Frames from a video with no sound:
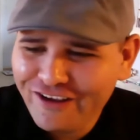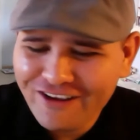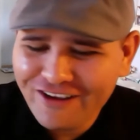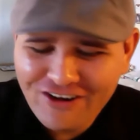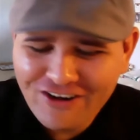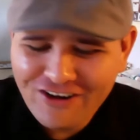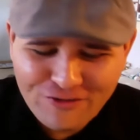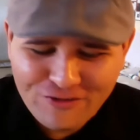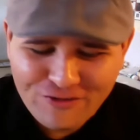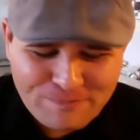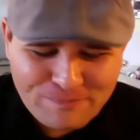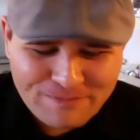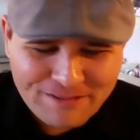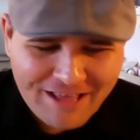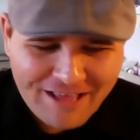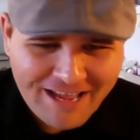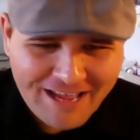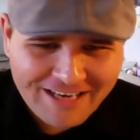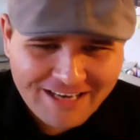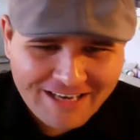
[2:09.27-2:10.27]

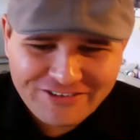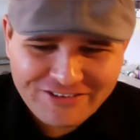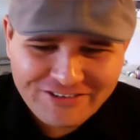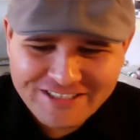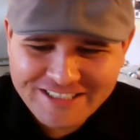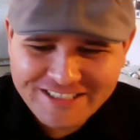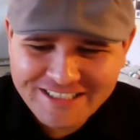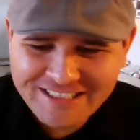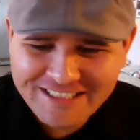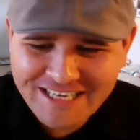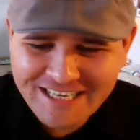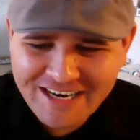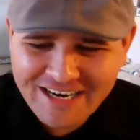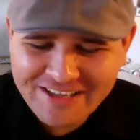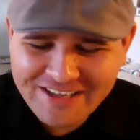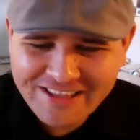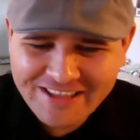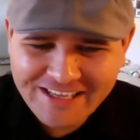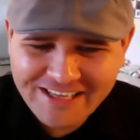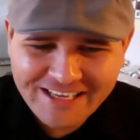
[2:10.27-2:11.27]
over-planned for this
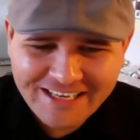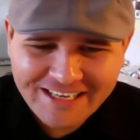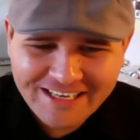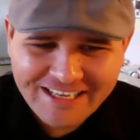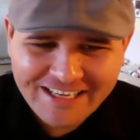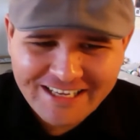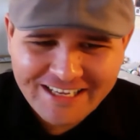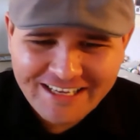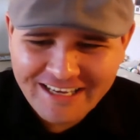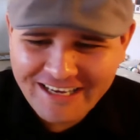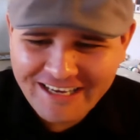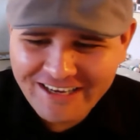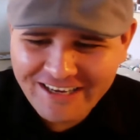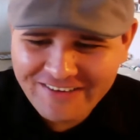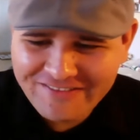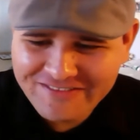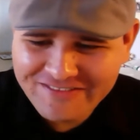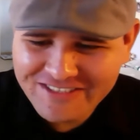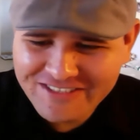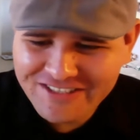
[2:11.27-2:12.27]
entire thing.
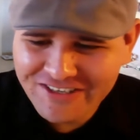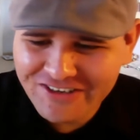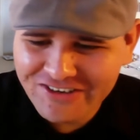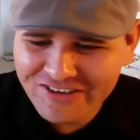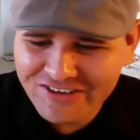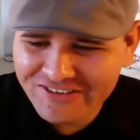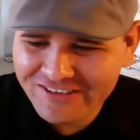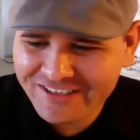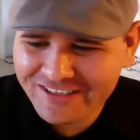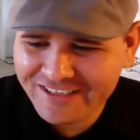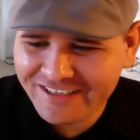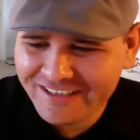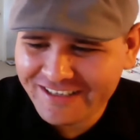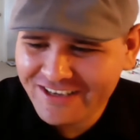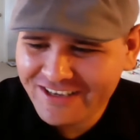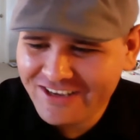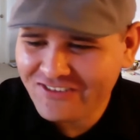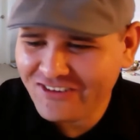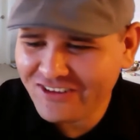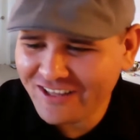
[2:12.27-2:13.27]
So
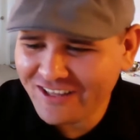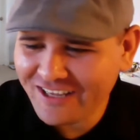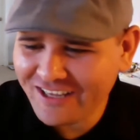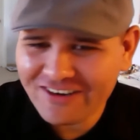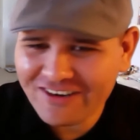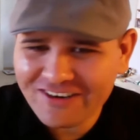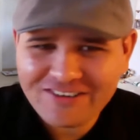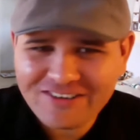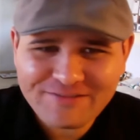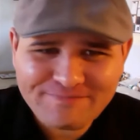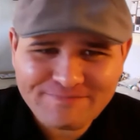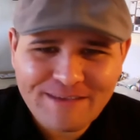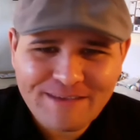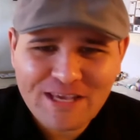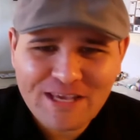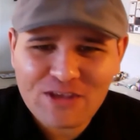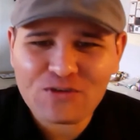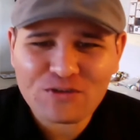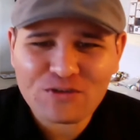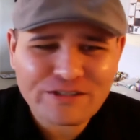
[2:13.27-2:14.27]
we'll let her
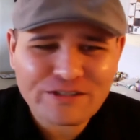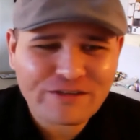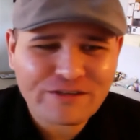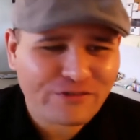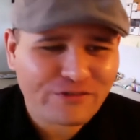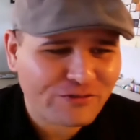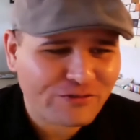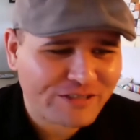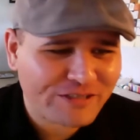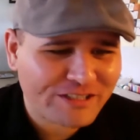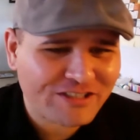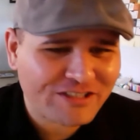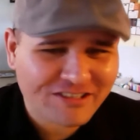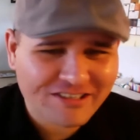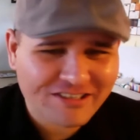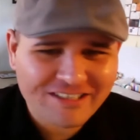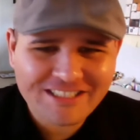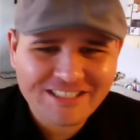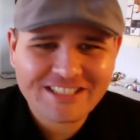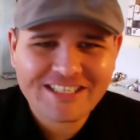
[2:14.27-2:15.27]
make use of her
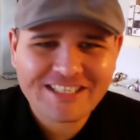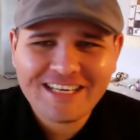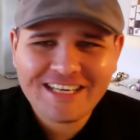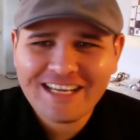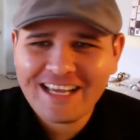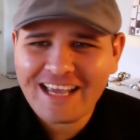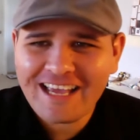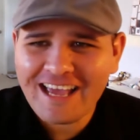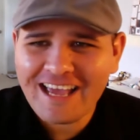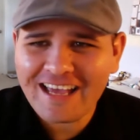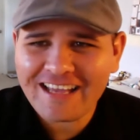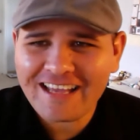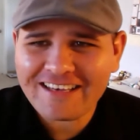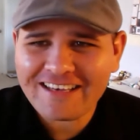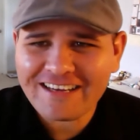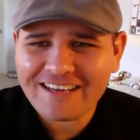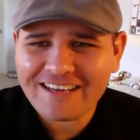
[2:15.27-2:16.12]
research, and